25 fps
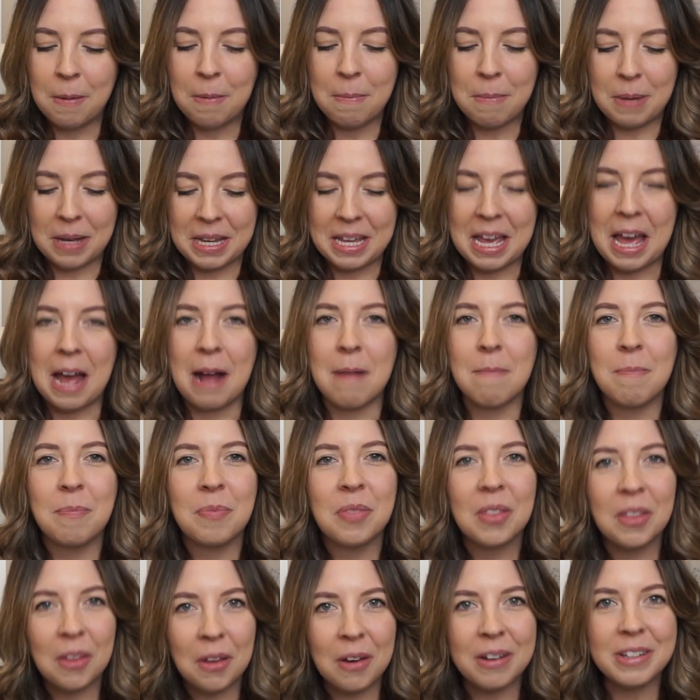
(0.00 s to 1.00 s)
But yeah,
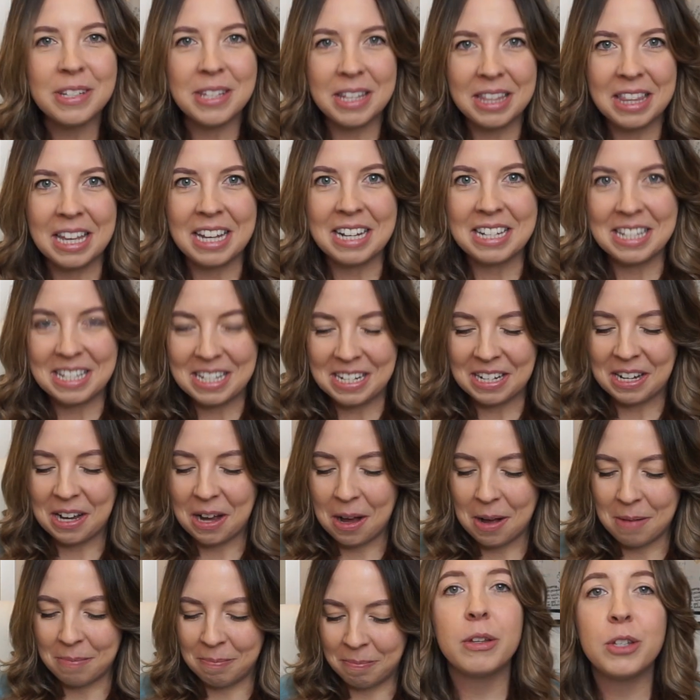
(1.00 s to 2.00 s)
lots of things to
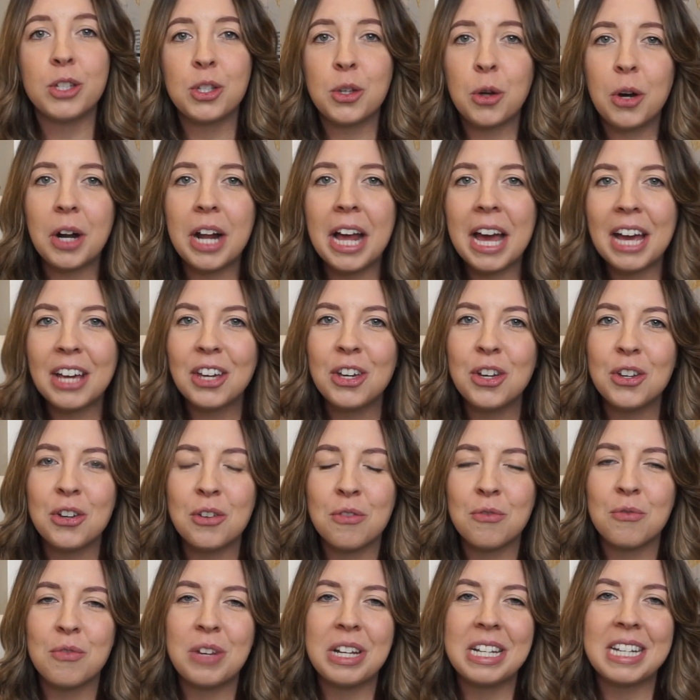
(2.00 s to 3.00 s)
come. Sorry I
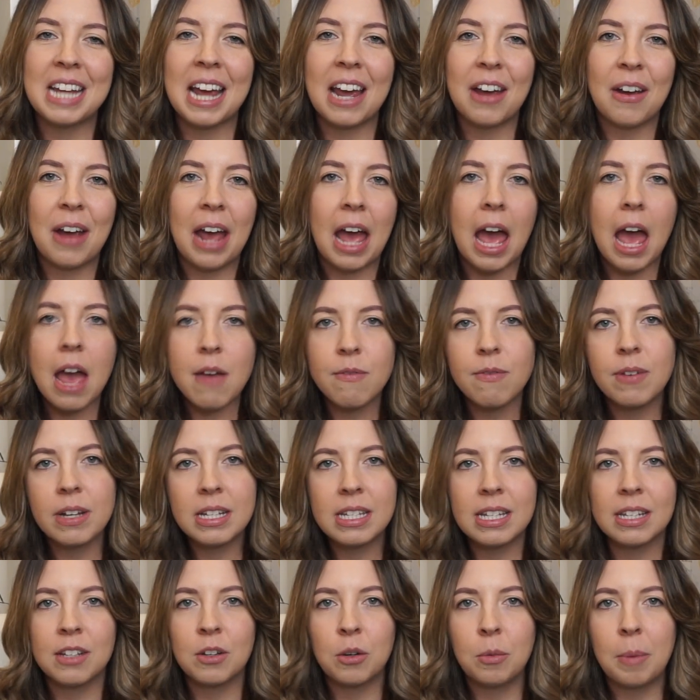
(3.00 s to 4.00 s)
couldn't read out every
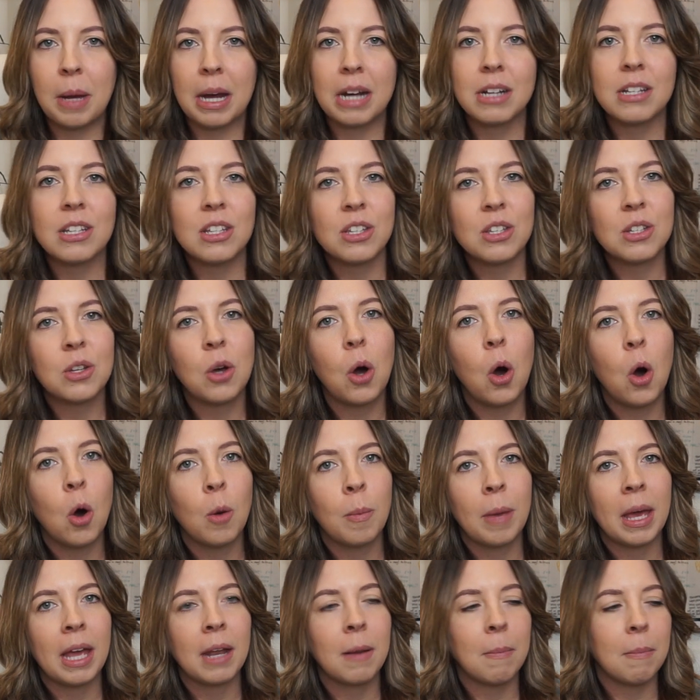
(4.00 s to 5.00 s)
single person's
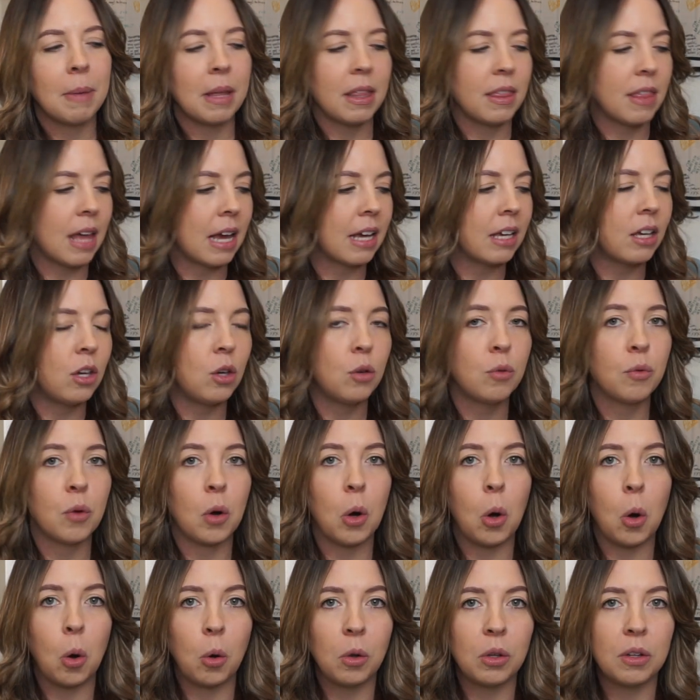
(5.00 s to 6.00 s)
comment, but thank you for
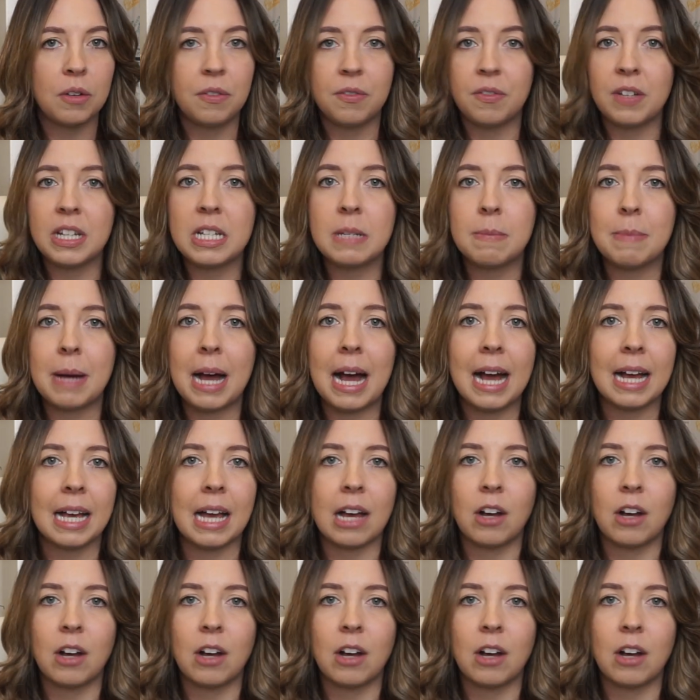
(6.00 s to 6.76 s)
all the feedback.